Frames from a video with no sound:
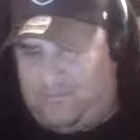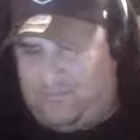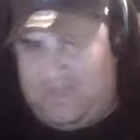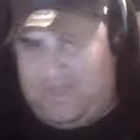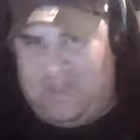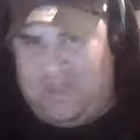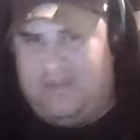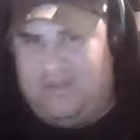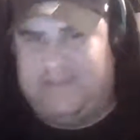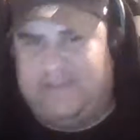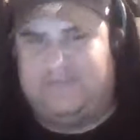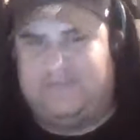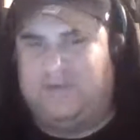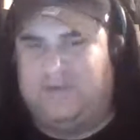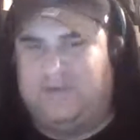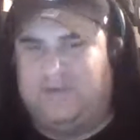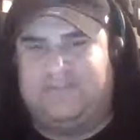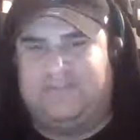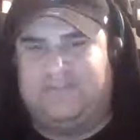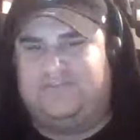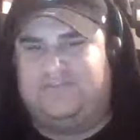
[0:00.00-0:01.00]
he's
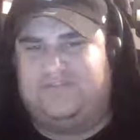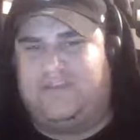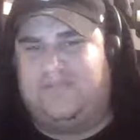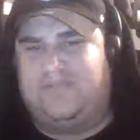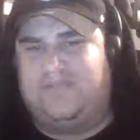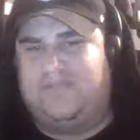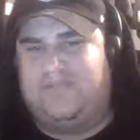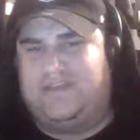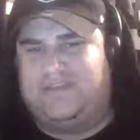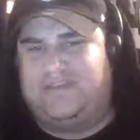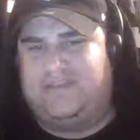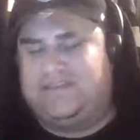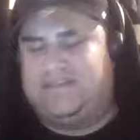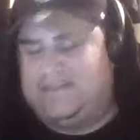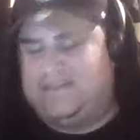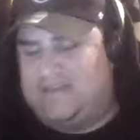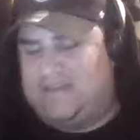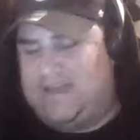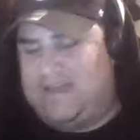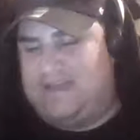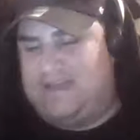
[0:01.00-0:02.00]
one of those draft picks
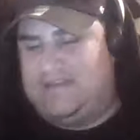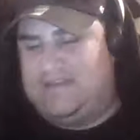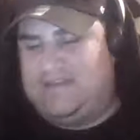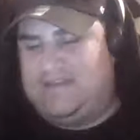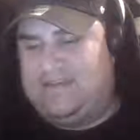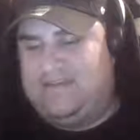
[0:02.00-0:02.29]
that